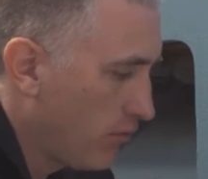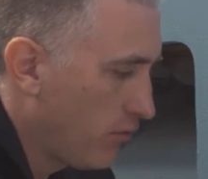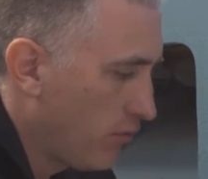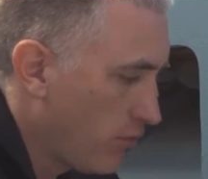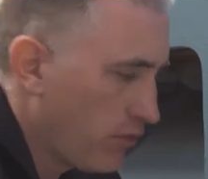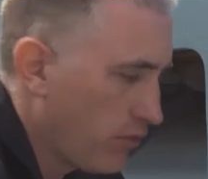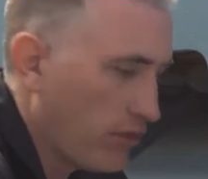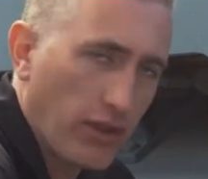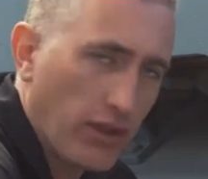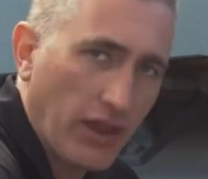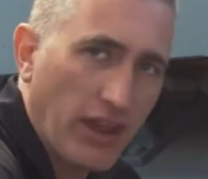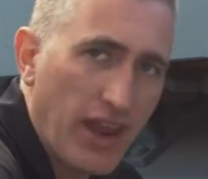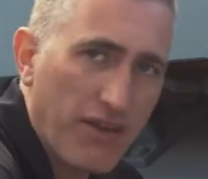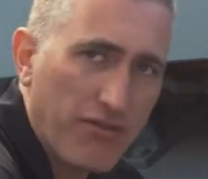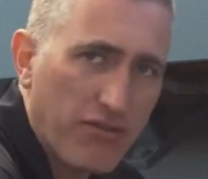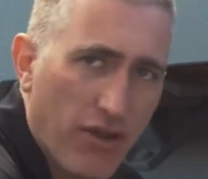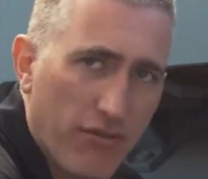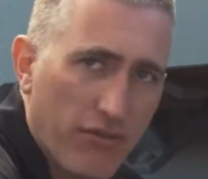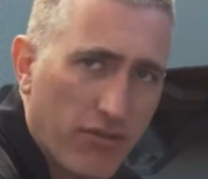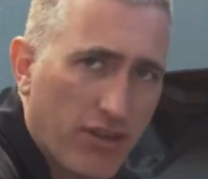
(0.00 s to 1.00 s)
One thing you
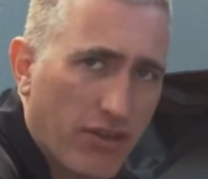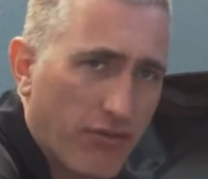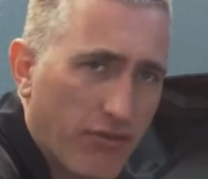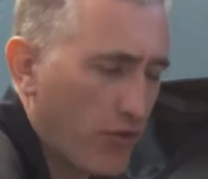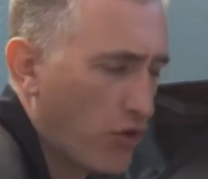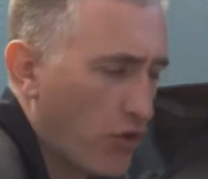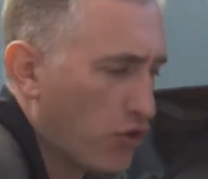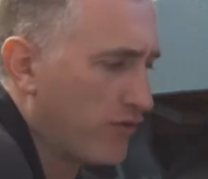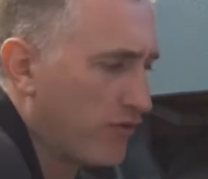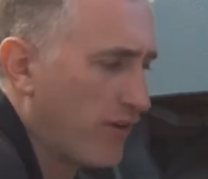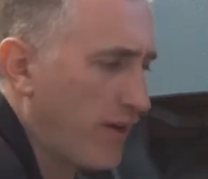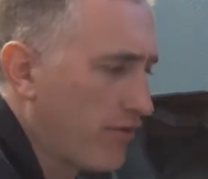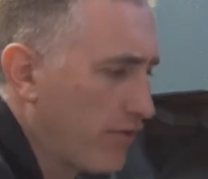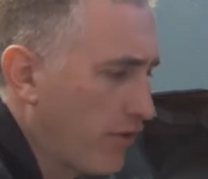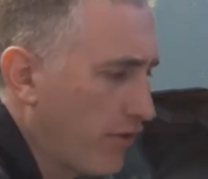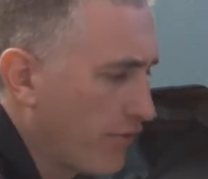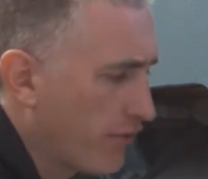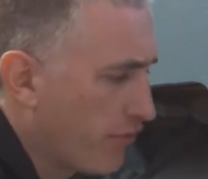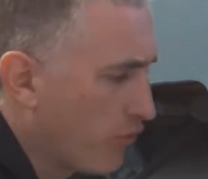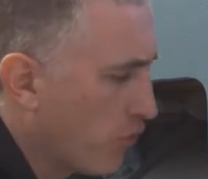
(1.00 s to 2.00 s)
never ever see photographs
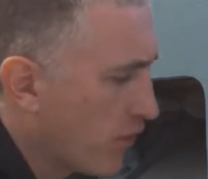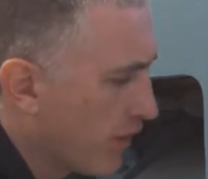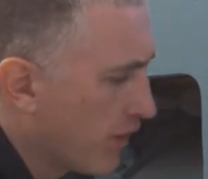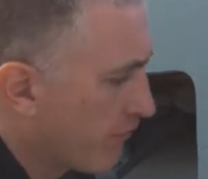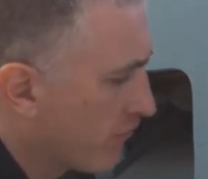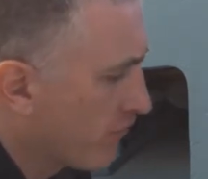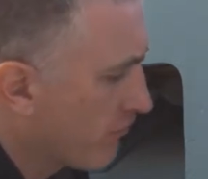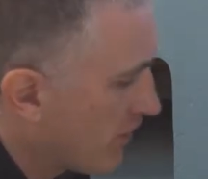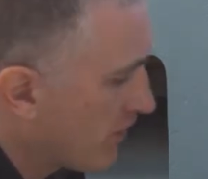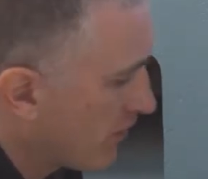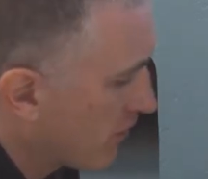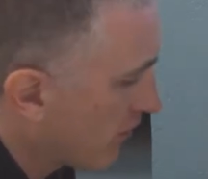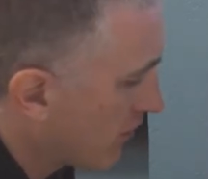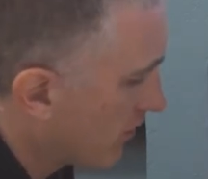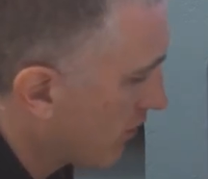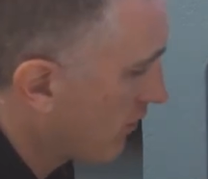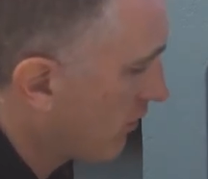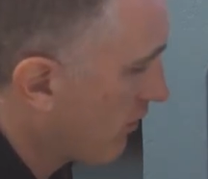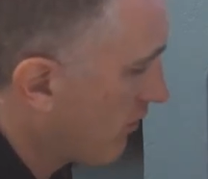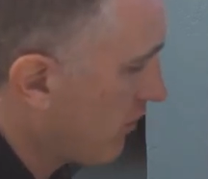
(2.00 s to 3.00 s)
of for whatever reason.
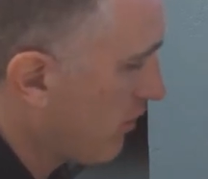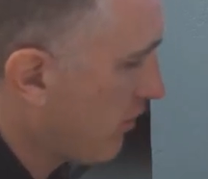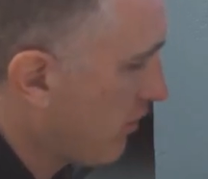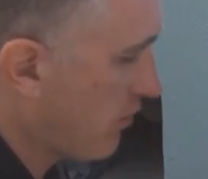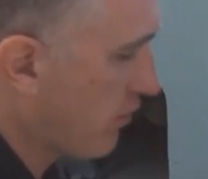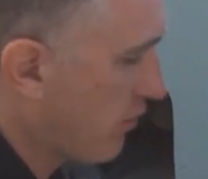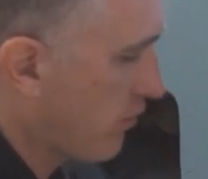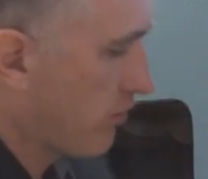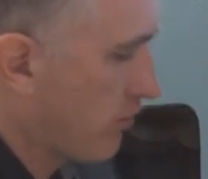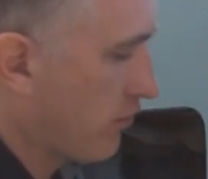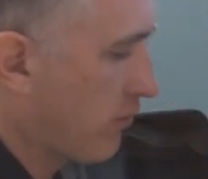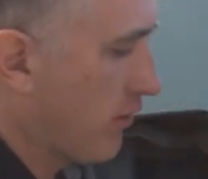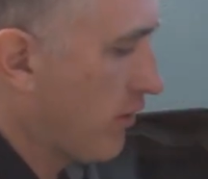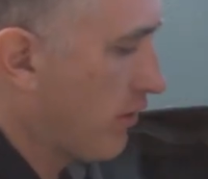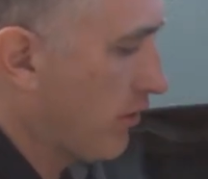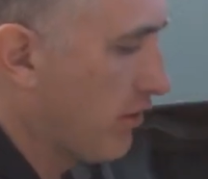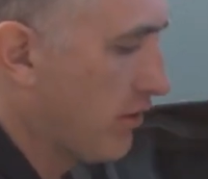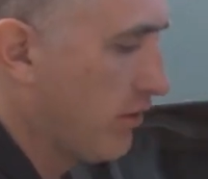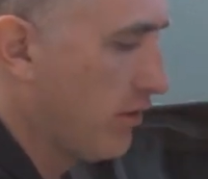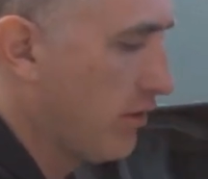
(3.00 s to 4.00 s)
So it's a